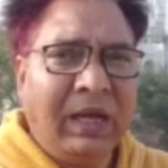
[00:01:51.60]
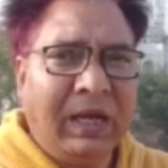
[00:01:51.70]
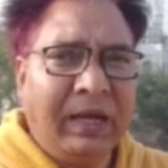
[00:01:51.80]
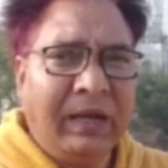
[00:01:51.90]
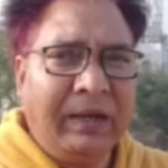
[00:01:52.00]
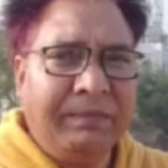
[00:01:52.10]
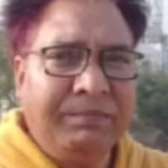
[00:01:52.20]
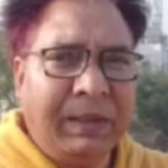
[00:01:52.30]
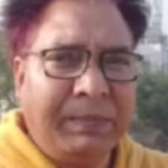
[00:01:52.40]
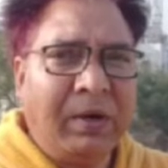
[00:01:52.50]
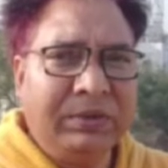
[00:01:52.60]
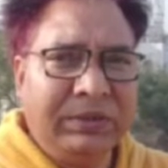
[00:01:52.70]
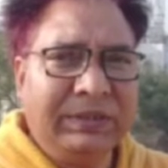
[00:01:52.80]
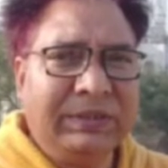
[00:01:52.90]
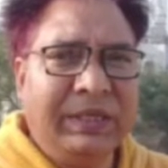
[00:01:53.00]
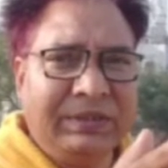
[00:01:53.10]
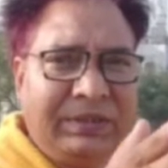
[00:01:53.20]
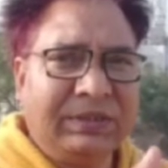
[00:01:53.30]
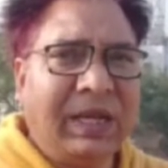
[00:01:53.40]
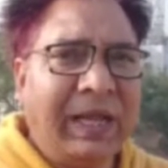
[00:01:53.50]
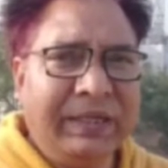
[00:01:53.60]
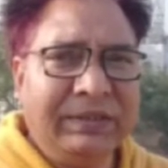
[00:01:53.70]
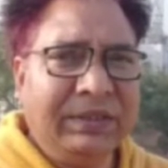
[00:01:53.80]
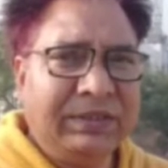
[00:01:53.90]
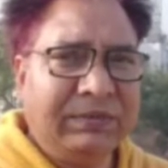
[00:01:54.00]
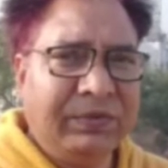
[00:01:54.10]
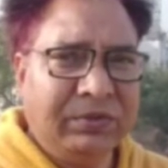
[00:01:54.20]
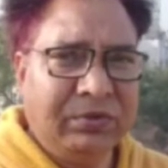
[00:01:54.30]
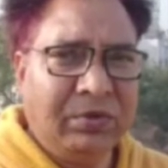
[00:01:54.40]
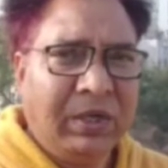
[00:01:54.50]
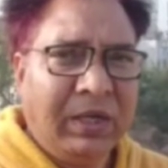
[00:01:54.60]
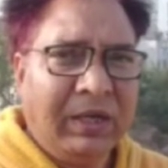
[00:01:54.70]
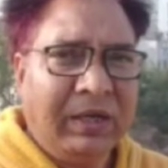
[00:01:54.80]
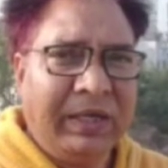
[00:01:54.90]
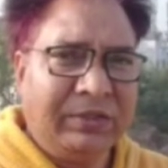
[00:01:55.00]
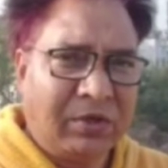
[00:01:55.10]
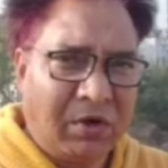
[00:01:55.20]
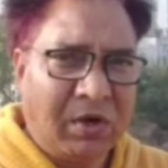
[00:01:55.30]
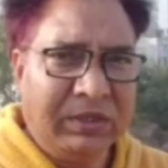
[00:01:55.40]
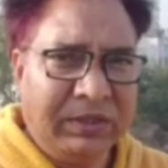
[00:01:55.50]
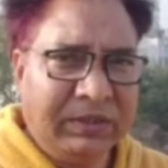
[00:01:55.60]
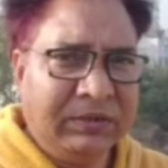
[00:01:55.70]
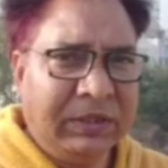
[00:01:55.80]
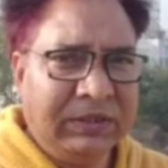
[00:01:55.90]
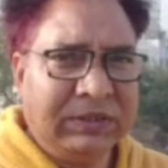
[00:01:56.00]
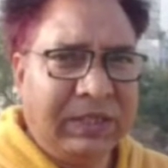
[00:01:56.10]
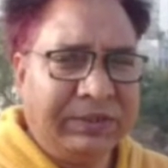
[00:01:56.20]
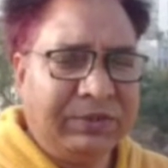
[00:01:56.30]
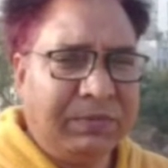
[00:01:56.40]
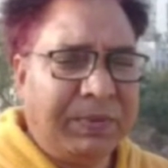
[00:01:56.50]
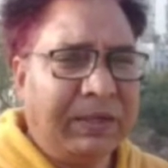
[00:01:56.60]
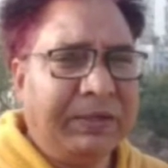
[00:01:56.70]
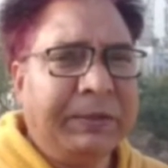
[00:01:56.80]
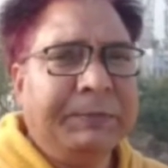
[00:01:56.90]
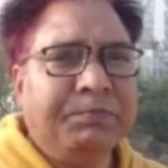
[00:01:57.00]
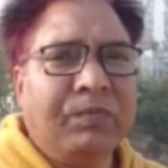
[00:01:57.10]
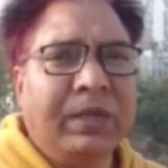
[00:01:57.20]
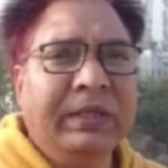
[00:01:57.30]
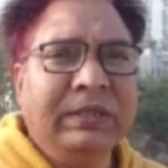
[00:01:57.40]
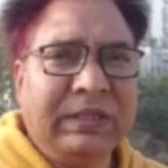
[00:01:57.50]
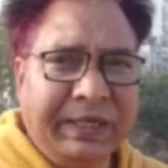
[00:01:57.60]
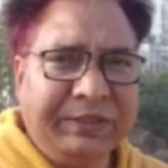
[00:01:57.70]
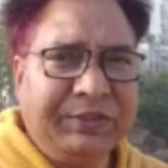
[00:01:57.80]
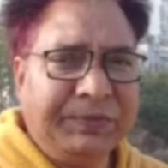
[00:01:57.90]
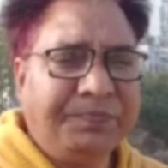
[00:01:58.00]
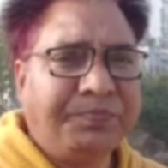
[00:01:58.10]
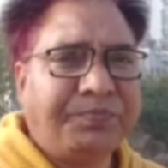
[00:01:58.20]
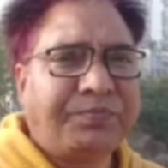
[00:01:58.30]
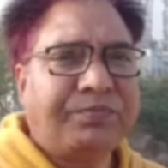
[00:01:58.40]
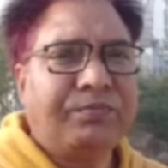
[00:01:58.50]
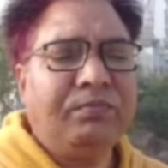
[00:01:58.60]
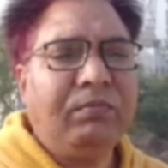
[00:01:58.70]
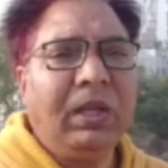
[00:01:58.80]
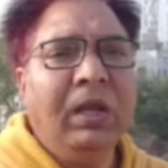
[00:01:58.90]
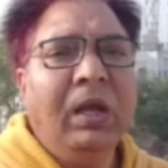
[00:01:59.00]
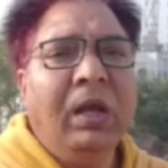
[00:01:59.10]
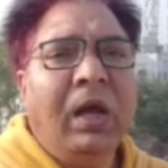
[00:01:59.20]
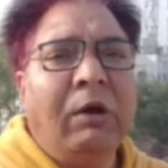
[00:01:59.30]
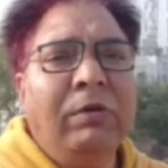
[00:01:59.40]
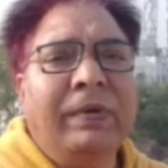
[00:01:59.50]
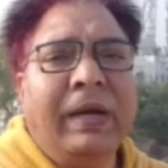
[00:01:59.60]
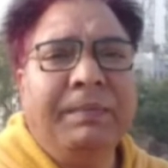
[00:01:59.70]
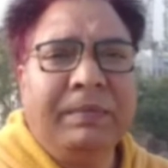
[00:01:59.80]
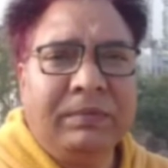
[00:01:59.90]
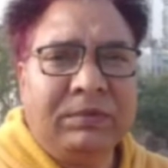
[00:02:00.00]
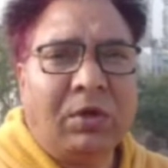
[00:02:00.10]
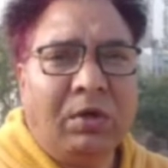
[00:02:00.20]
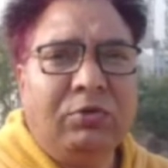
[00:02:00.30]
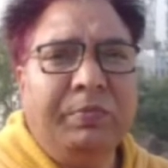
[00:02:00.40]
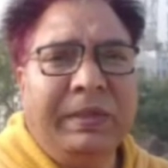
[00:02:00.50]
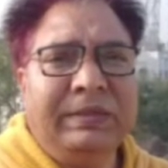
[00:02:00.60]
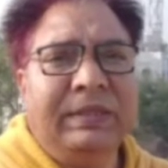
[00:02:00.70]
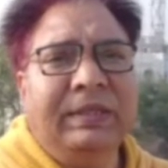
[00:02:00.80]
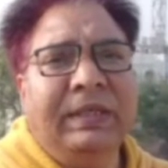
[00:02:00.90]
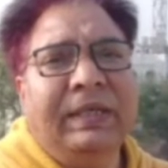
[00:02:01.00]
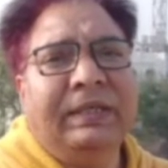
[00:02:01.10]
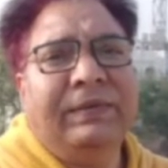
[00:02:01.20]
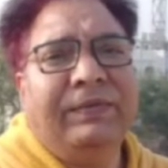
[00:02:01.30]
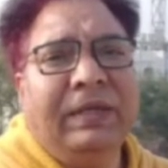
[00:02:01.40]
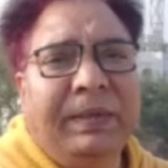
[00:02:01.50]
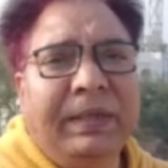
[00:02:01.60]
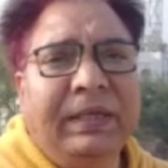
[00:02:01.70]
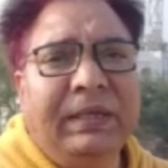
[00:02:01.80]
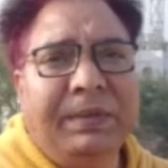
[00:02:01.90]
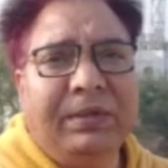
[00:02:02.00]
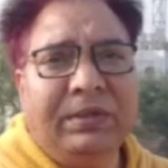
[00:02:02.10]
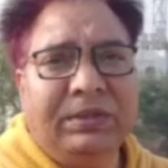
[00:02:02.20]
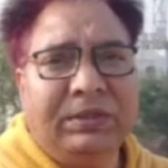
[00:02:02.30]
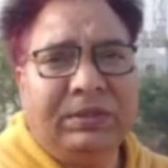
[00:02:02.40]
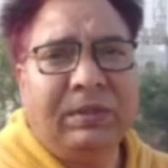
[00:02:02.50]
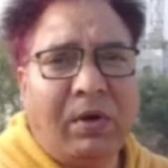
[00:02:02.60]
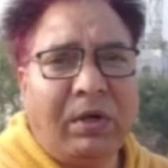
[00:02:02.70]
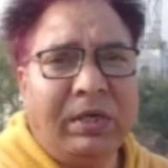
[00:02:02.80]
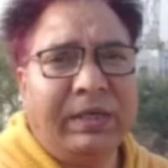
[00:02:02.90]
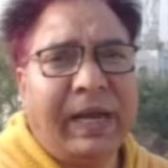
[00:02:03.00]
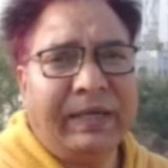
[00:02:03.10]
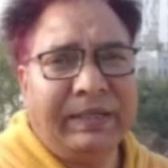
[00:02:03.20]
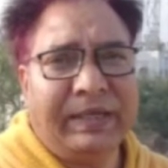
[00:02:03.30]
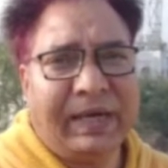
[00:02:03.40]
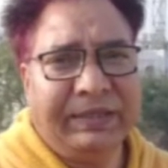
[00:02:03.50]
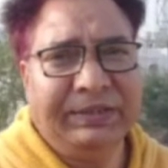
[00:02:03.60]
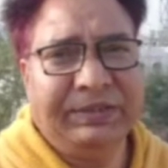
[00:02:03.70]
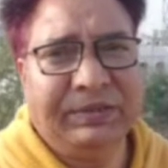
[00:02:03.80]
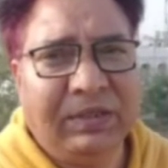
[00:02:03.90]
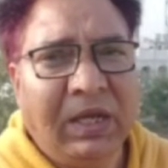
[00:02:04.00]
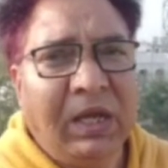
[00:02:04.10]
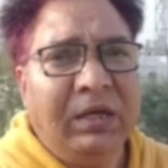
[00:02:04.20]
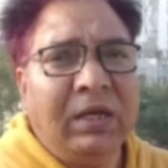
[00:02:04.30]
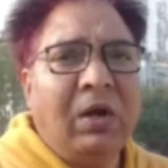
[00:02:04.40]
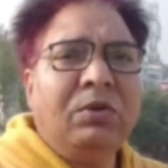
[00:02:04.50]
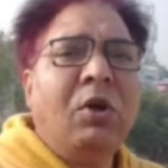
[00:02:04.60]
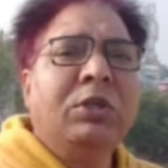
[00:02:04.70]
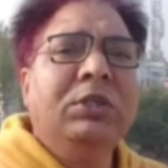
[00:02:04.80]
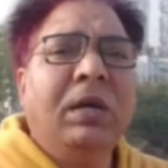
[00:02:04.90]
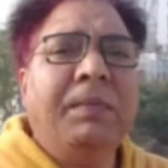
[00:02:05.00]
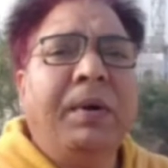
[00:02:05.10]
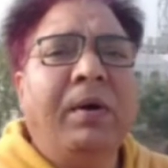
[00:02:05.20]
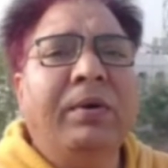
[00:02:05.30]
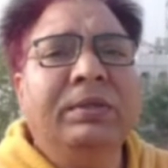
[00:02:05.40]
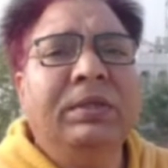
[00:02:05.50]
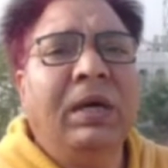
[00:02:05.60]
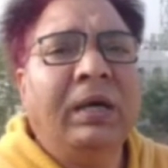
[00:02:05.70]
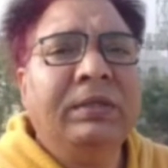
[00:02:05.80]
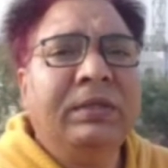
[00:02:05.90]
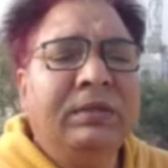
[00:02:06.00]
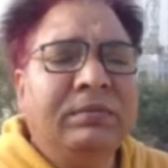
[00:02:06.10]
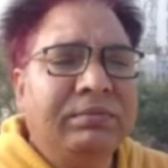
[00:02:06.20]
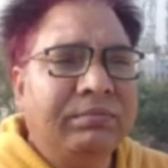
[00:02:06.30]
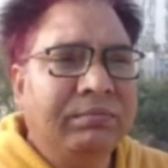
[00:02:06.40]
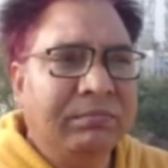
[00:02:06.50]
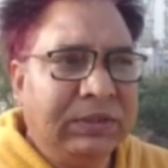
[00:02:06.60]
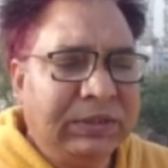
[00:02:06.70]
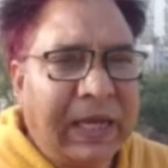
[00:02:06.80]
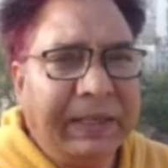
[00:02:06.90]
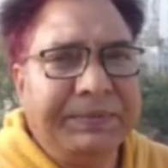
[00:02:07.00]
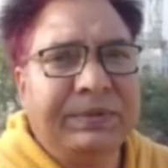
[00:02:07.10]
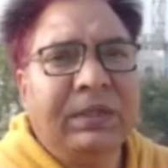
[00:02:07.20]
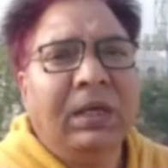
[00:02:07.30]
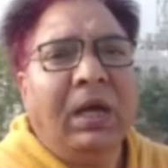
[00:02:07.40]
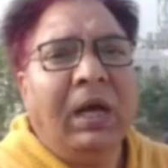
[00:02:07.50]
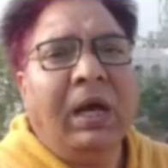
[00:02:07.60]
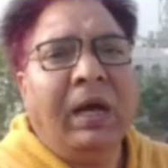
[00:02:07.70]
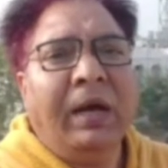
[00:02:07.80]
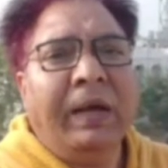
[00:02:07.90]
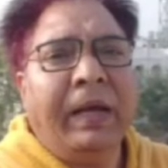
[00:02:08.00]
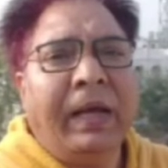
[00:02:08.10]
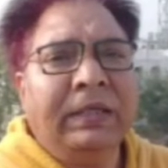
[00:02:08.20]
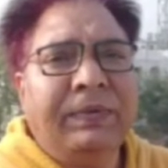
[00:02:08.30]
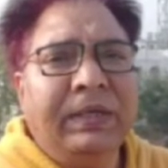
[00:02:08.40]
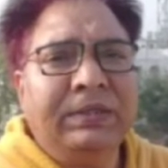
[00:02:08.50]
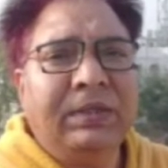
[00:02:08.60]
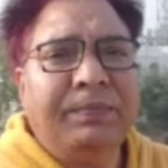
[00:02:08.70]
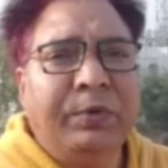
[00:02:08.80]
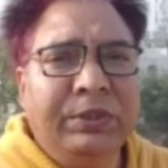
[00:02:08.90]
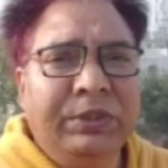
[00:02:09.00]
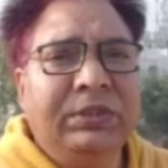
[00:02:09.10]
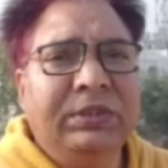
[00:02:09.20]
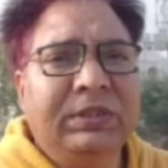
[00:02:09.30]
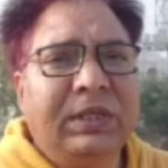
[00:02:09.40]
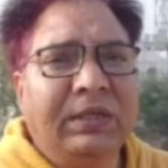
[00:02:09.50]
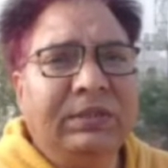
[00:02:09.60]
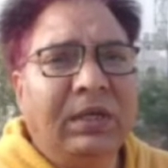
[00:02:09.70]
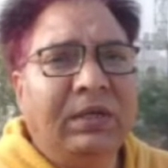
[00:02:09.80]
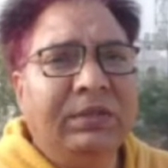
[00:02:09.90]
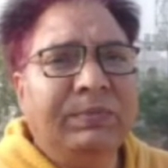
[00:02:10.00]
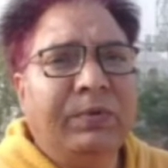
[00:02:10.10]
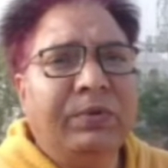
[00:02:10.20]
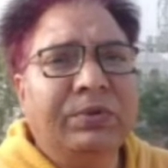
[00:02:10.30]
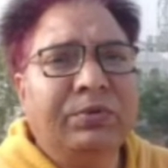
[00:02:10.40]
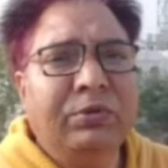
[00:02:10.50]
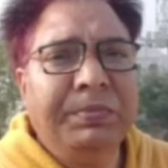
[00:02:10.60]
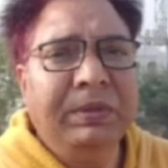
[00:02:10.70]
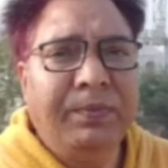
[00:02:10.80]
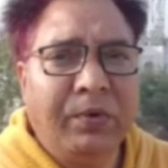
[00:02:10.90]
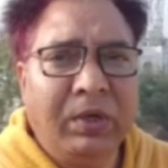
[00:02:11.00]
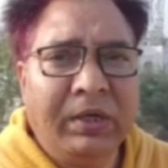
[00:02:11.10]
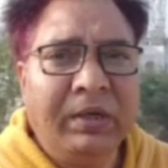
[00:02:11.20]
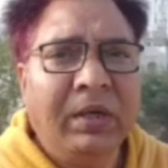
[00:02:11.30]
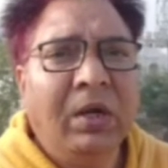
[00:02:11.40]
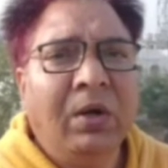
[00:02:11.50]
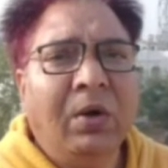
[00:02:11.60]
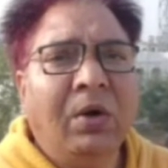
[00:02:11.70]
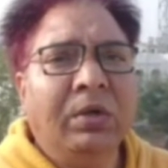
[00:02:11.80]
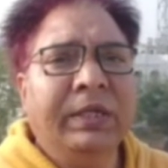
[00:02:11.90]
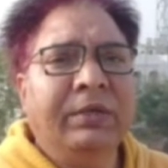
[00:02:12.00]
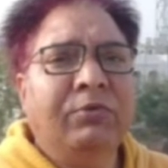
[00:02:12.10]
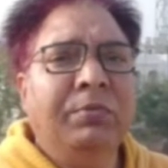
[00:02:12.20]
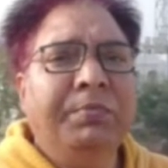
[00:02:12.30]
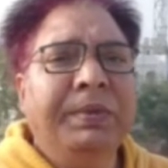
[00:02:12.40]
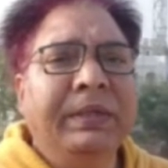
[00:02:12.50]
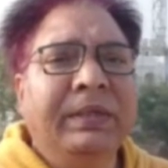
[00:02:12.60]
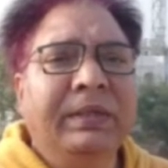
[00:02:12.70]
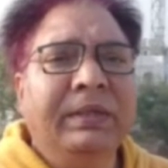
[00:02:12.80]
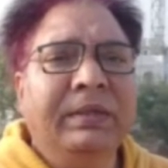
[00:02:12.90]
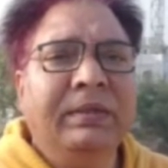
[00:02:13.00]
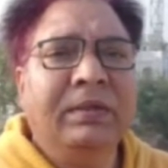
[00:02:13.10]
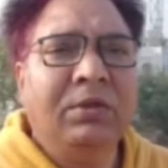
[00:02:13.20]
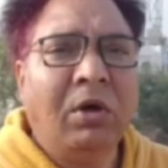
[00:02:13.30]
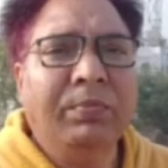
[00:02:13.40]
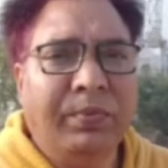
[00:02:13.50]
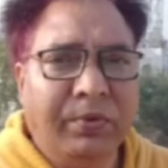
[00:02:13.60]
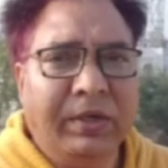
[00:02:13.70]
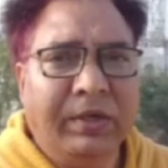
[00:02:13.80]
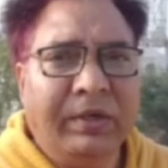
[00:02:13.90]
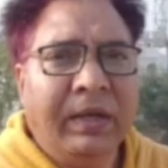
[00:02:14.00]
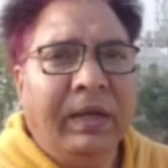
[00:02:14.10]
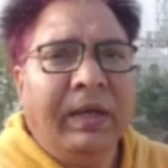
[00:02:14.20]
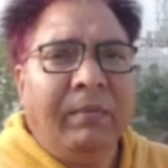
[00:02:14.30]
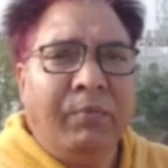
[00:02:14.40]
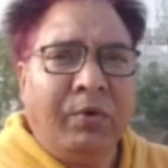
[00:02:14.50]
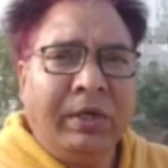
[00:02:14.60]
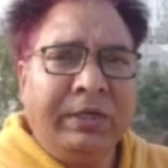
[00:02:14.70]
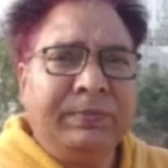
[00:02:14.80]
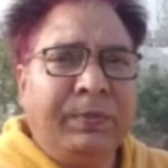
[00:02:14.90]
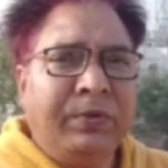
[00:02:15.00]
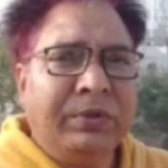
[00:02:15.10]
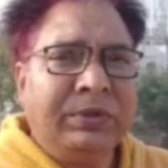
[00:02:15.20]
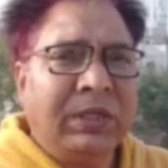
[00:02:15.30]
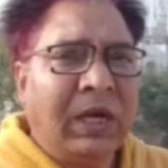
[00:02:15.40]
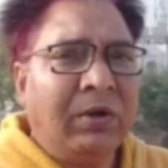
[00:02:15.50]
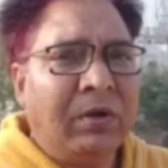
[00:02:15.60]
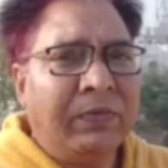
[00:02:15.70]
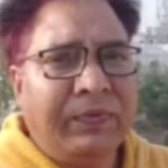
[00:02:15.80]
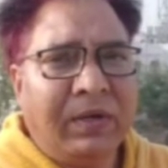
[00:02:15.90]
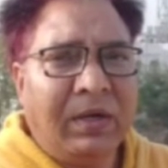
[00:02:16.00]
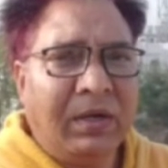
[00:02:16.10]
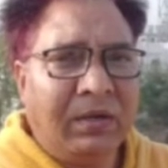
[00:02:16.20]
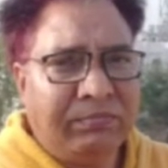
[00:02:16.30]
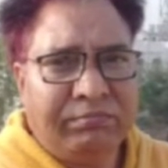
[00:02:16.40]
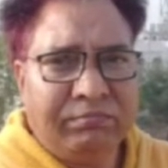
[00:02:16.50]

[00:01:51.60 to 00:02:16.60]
uh, about this, there is a slide in this video later on in, this lecture part, in this lecture. However, I thought to mention it at the very beginning because it broader categorization. Now talking about the other um, types. Uh, as far as the position is concerned, spores could be polar or they could be non-polar. Polar spores are of uh,